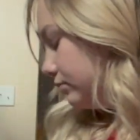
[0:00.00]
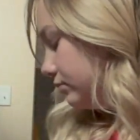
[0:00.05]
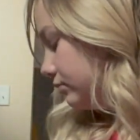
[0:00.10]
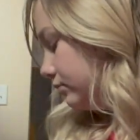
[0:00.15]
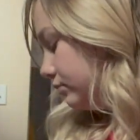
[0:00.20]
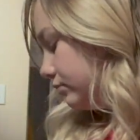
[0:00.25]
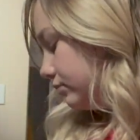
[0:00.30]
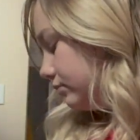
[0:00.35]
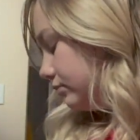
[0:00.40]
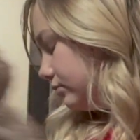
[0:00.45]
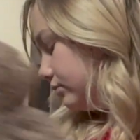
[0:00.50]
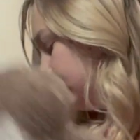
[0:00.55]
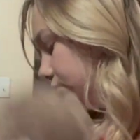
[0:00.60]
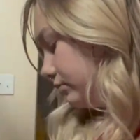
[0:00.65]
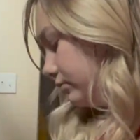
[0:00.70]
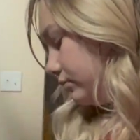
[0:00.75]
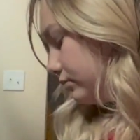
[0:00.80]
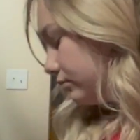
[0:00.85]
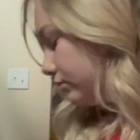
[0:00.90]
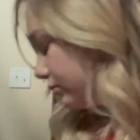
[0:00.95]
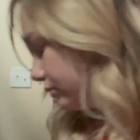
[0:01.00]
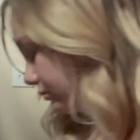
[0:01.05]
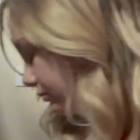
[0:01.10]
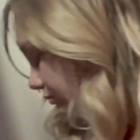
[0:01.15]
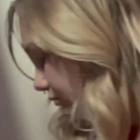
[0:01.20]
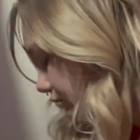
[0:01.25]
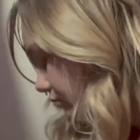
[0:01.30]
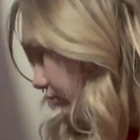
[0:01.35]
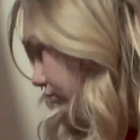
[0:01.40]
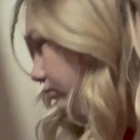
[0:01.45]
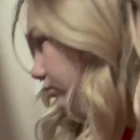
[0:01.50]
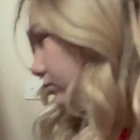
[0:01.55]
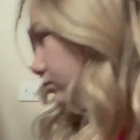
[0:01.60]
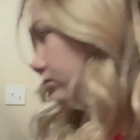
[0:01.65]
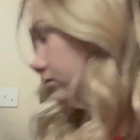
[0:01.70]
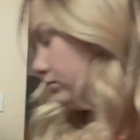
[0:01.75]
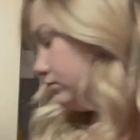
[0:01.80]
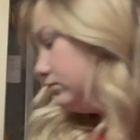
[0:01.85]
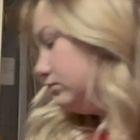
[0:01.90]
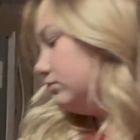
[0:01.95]
you come over for a
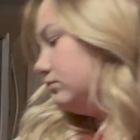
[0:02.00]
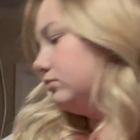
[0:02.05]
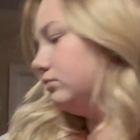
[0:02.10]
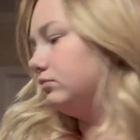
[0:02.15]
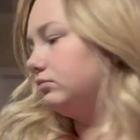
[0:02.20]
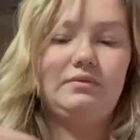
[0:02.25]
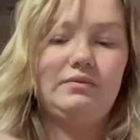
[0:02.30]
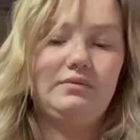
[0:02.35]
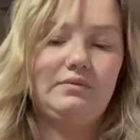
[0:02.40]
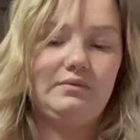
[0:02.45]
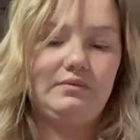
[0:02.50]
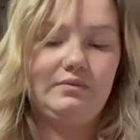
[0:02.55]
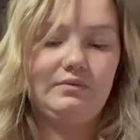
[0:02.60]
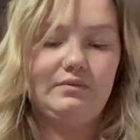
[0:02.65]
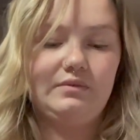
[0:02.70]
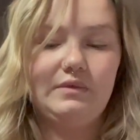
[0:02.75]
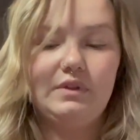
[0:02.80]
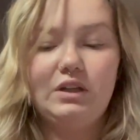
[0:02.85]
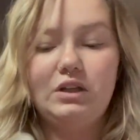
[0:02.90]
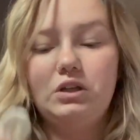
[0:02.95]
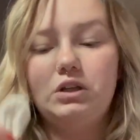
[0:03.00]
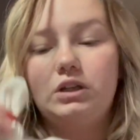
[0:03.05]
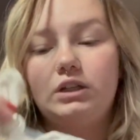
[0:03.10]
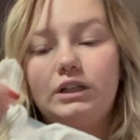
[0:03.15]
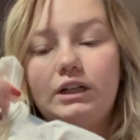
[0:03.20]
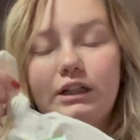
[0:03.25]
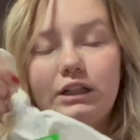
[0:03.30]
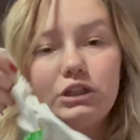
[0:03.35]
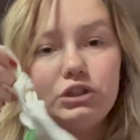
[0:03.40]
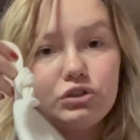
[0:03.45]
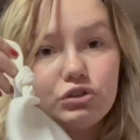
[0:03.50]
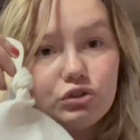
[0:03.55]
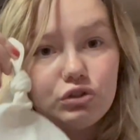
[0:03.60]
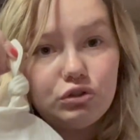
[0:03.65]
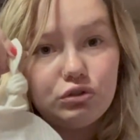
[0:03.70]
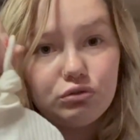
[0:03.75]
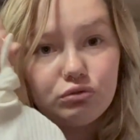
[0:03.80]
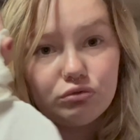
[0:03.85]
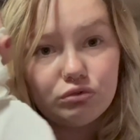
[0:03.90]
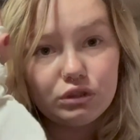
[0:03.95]
chocolate party? Oh! Got this
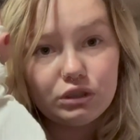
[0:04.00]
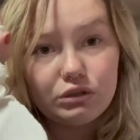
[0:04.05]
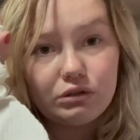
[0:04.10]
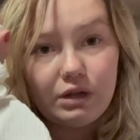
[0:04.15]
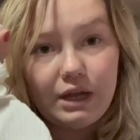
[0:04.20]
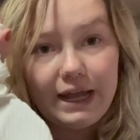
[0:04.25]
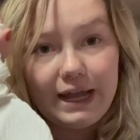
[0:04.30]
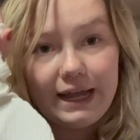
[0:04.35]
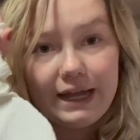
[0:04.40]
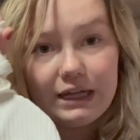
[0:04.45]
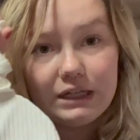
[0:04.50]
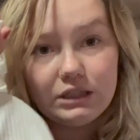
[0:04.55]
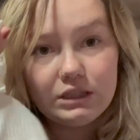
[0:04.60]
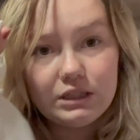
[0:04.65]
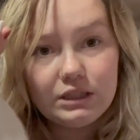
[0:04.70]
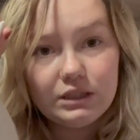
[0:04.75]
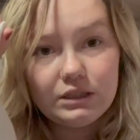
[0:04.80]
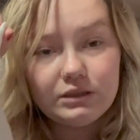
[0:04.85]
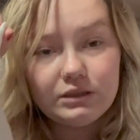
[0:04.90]
cute little hat.